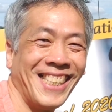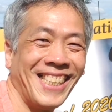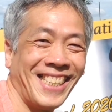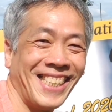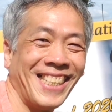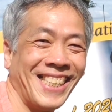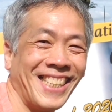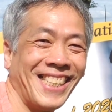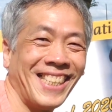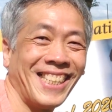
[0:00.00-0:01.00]

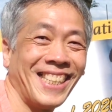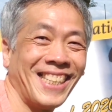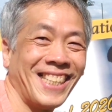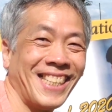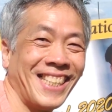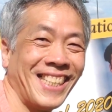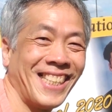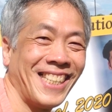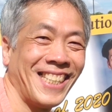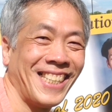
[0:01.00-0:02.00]

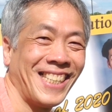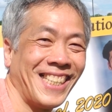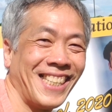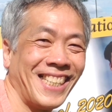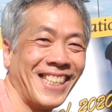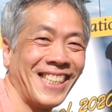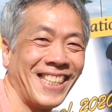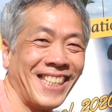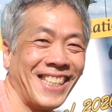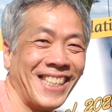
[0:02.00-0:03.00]

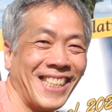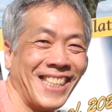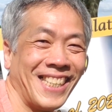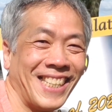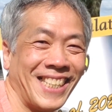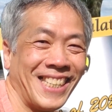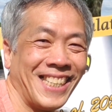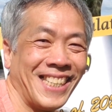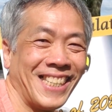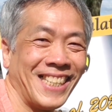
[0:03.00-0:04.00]
No words are spoken by the person on screen.